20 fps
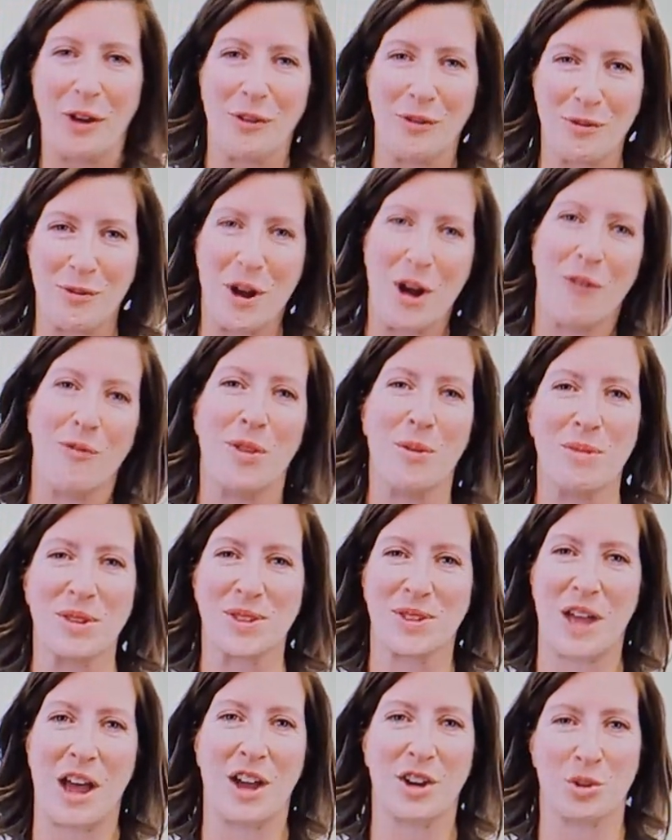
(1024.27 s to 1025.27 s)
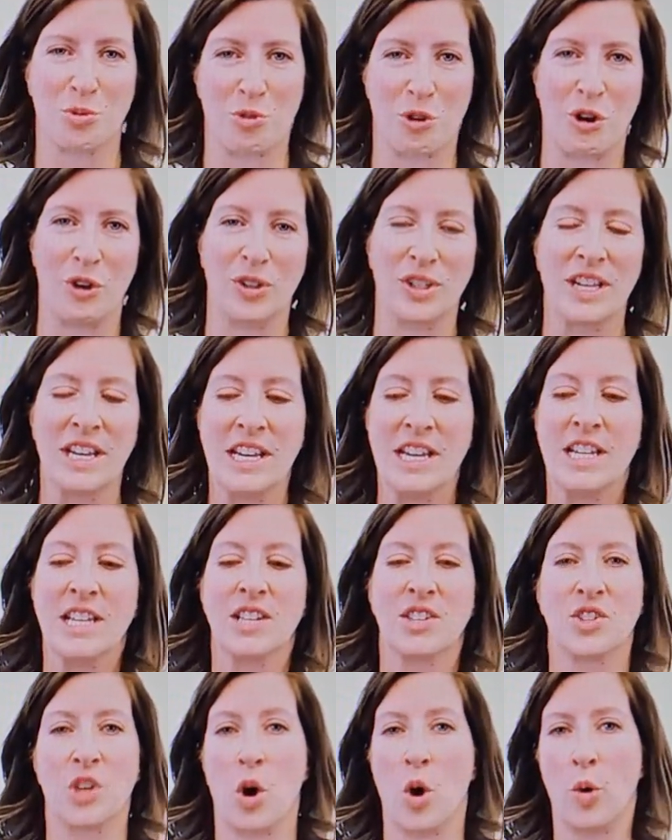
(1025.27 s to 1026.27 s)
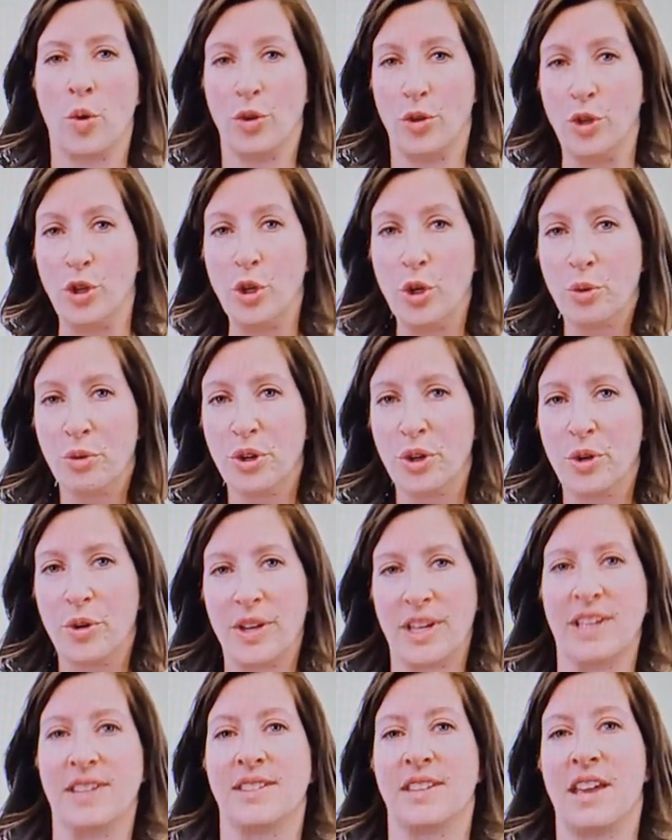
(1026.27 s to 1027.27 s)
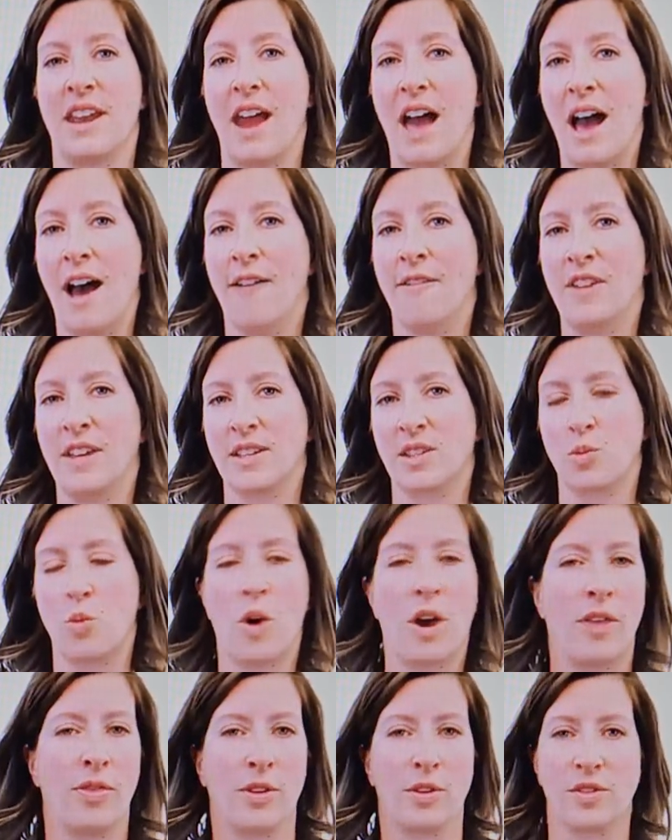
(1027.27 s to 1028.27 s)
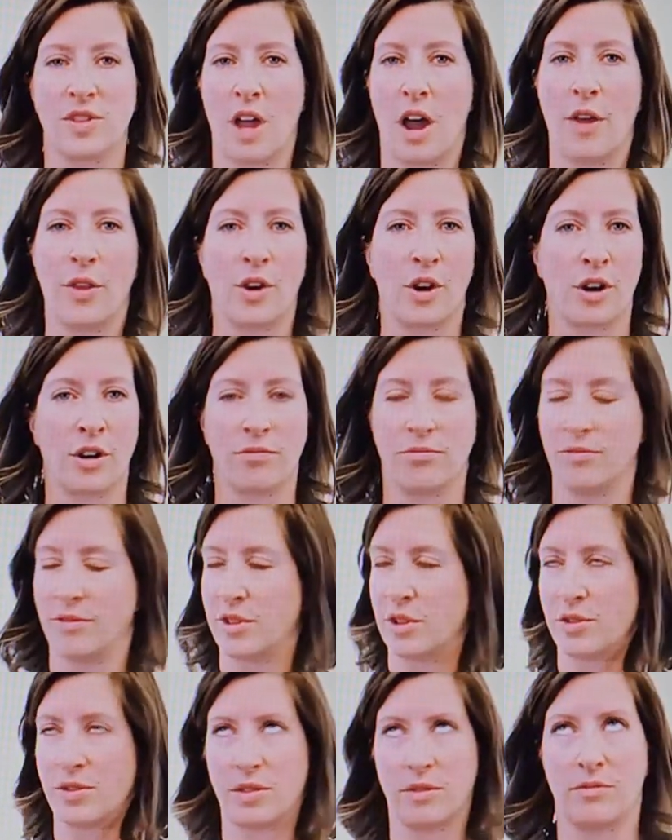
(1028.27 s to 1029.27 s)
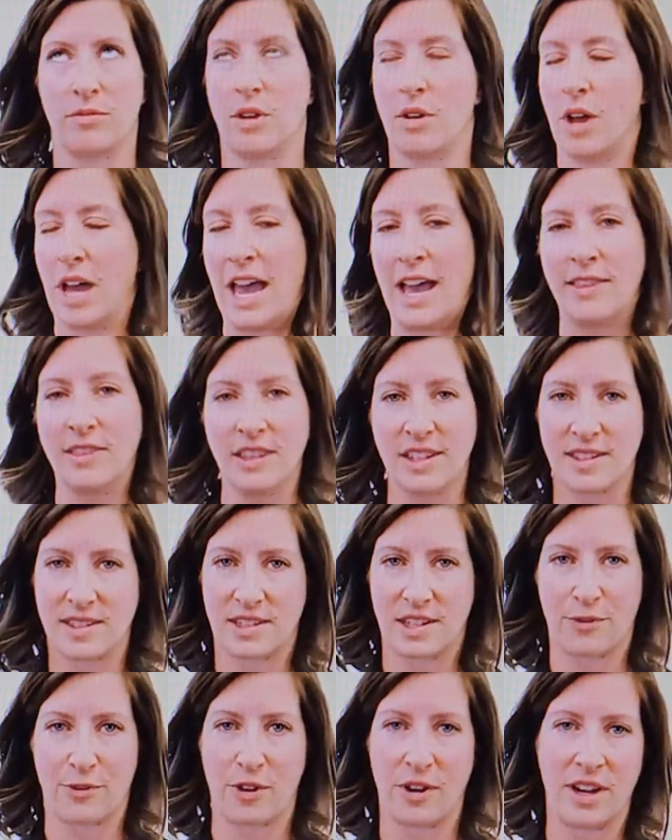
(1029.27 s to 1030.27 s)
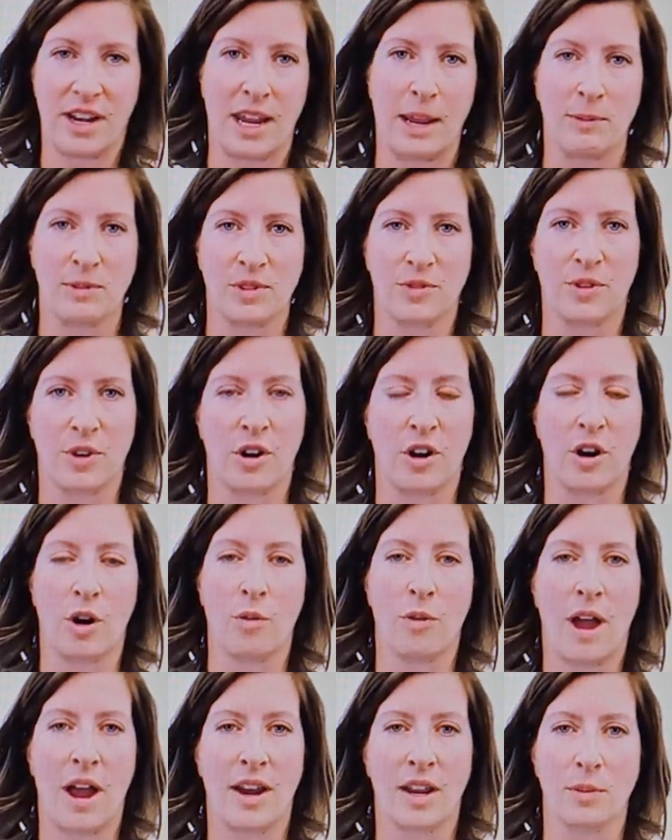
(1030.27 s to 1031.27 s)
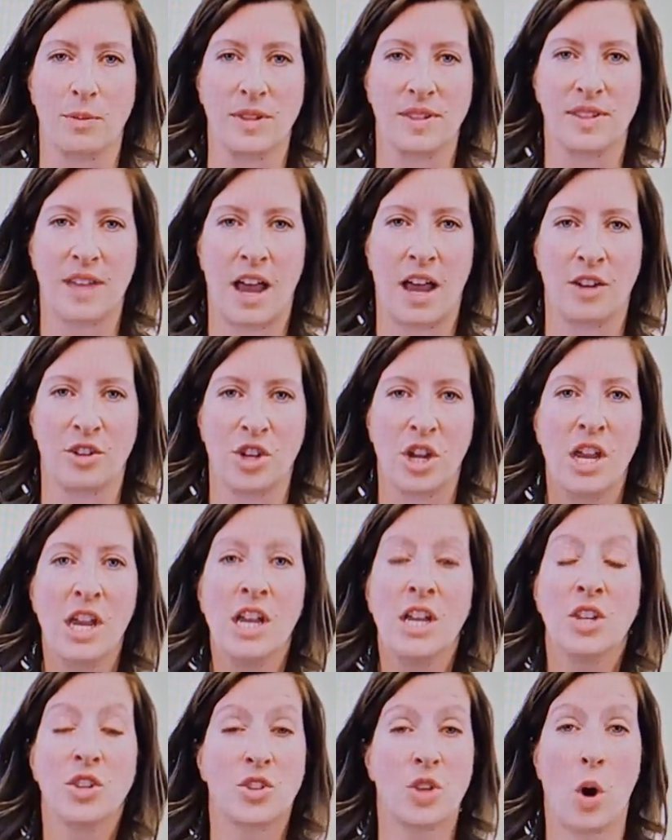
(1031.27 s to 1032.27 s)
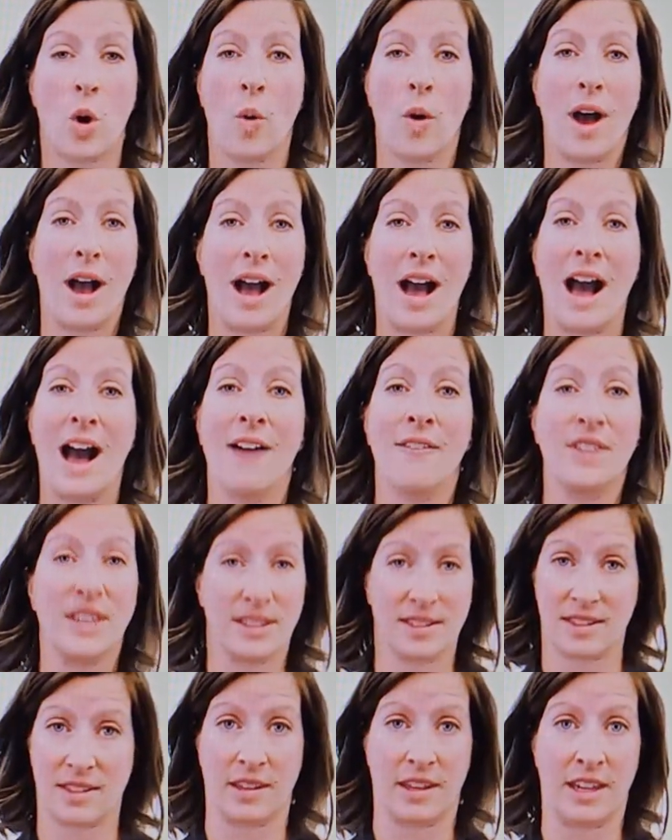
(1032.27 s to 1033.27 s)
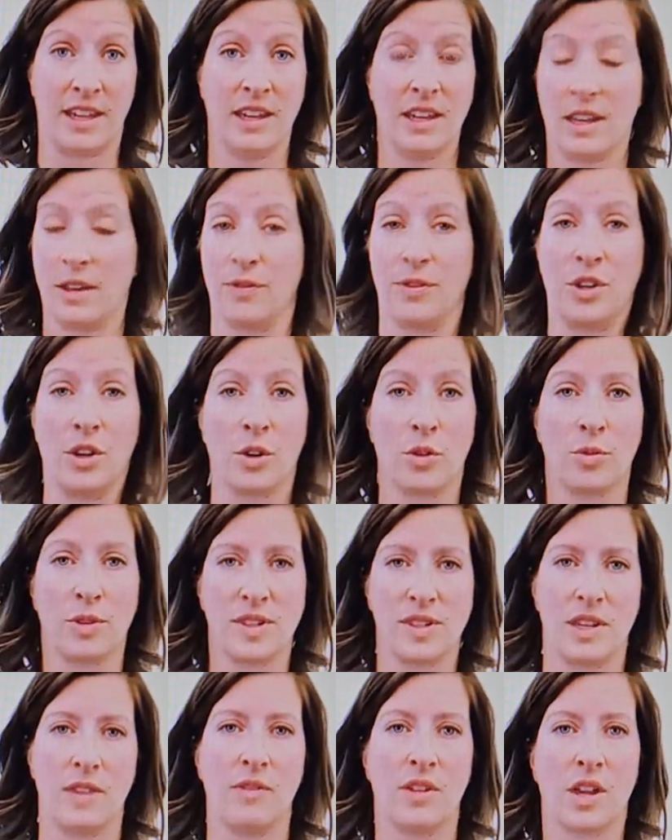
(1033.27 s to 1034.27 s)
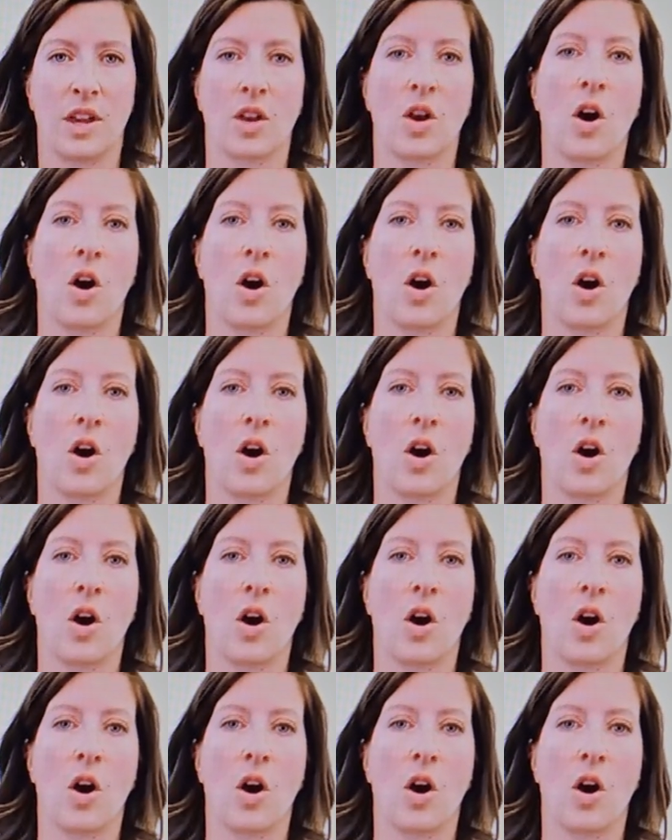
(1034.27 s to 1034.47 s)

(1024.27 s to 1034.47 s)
of the massage world. So Nuru is an obvious one. There's endless different names for erotic massage. So obviously, if you're receiving a